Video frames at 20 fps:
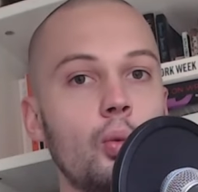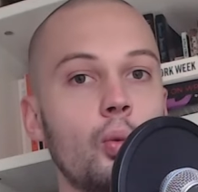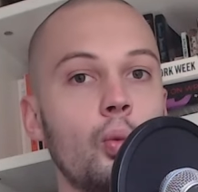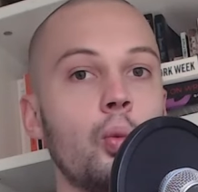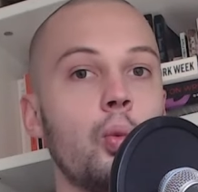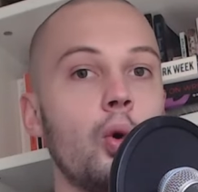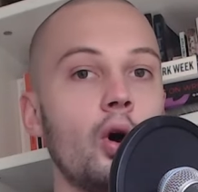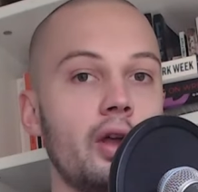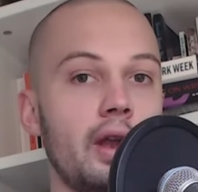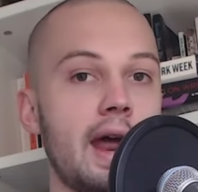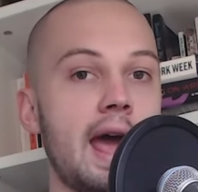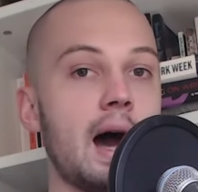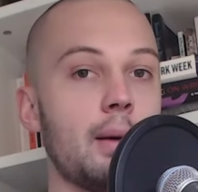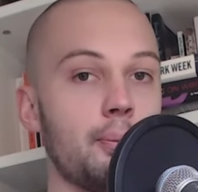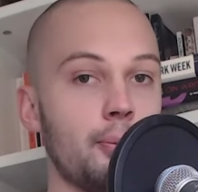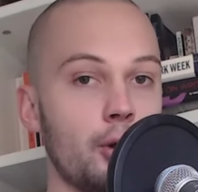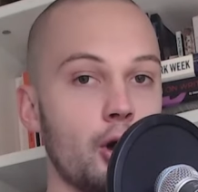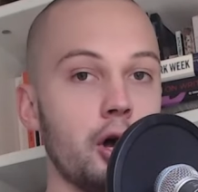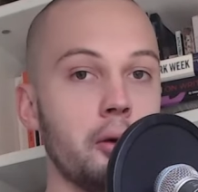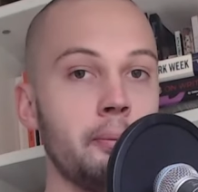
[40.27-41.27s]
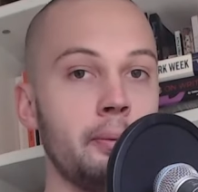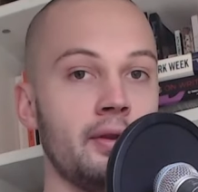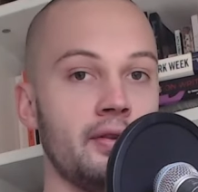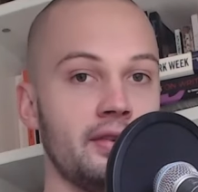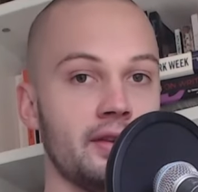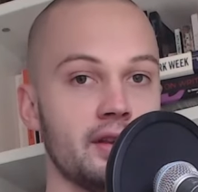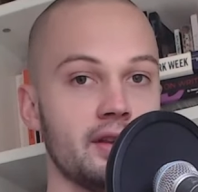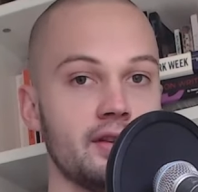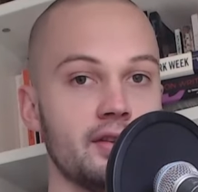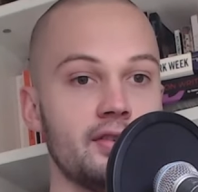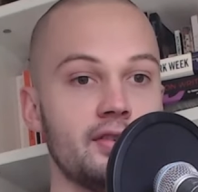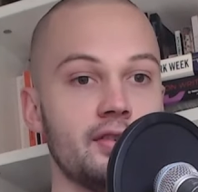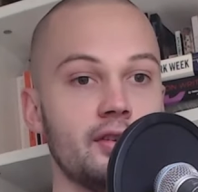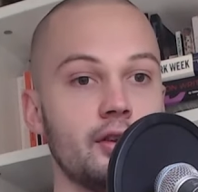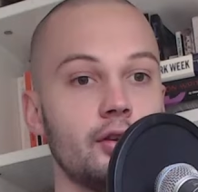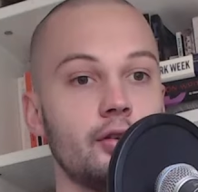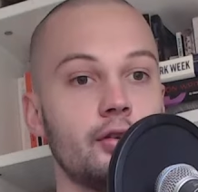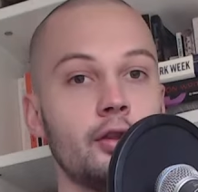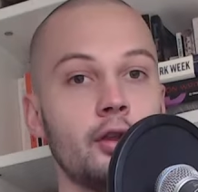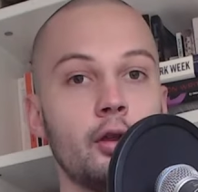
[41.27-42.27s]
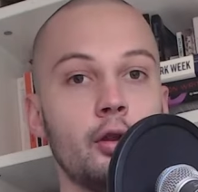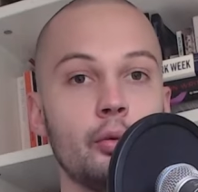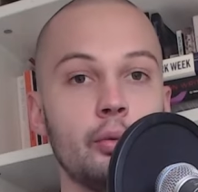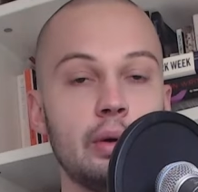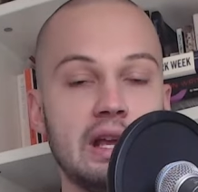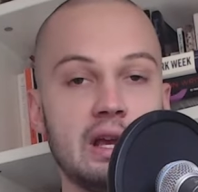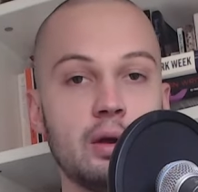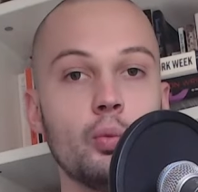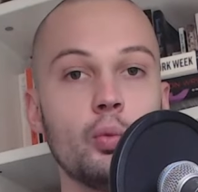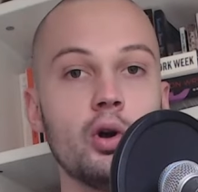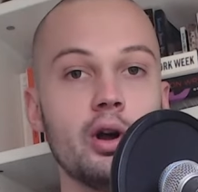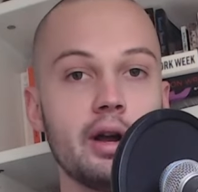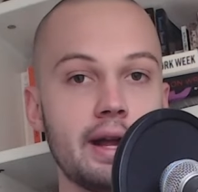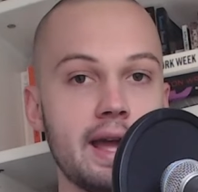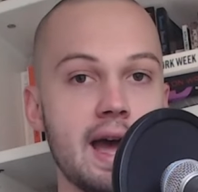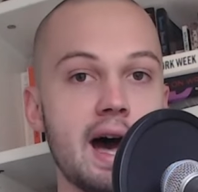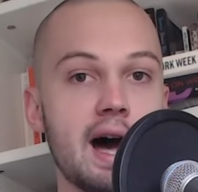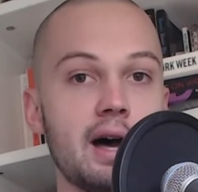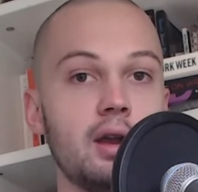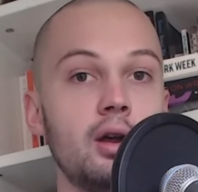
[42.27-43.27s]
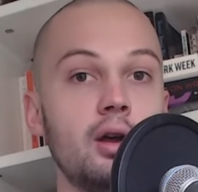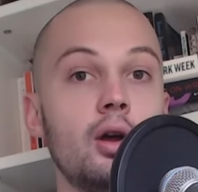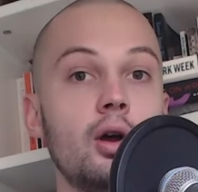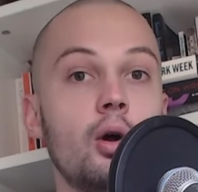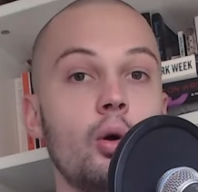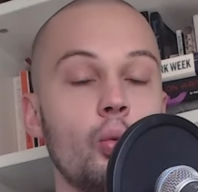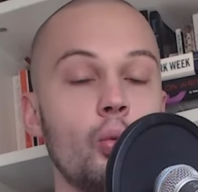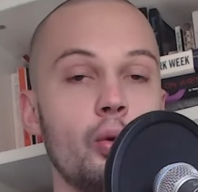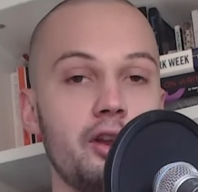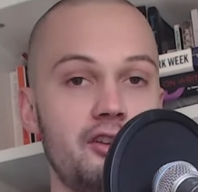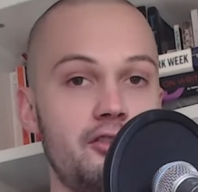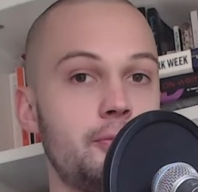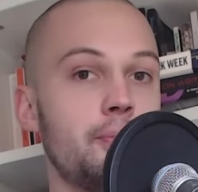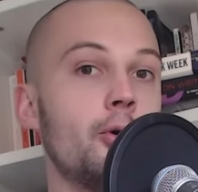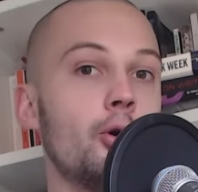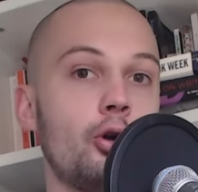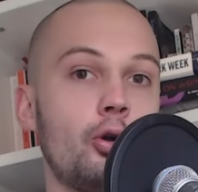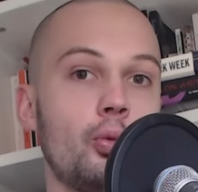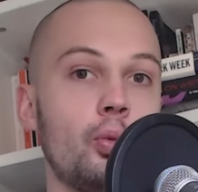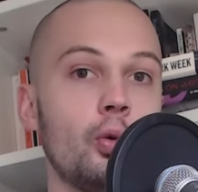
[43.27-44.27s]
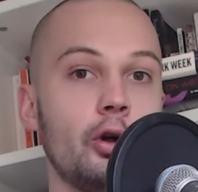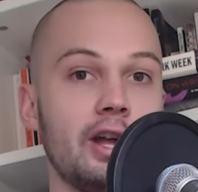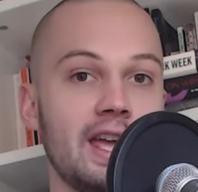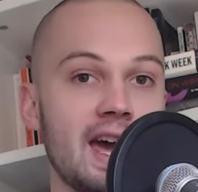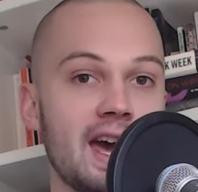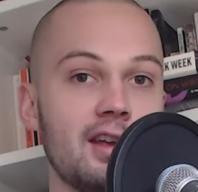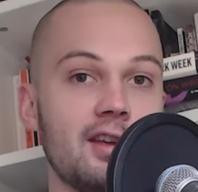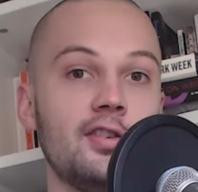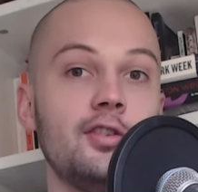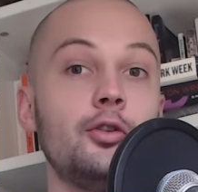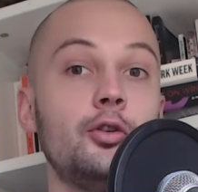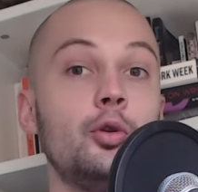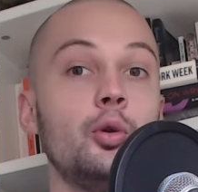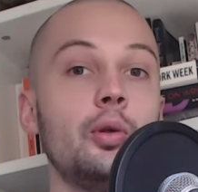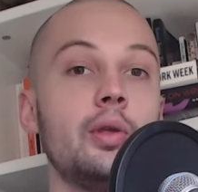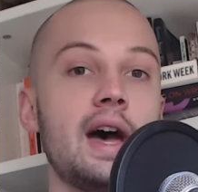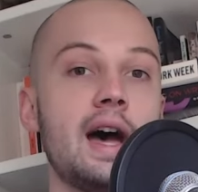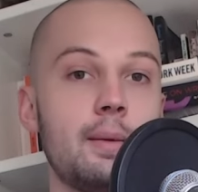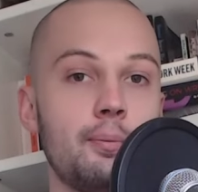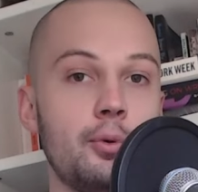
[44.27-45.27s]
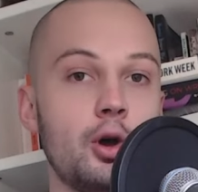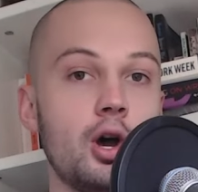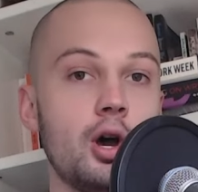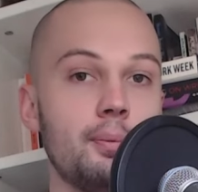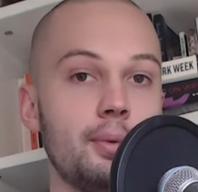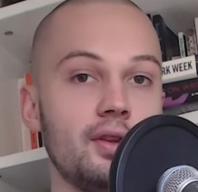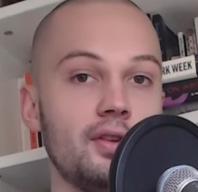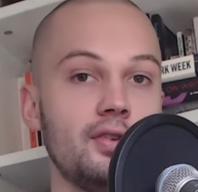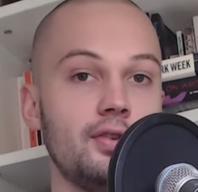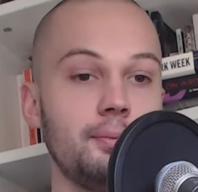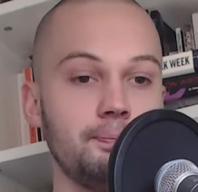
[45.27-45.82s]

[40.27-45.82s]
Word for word: what our purpose is so that we can work out which book will get us to that purpose.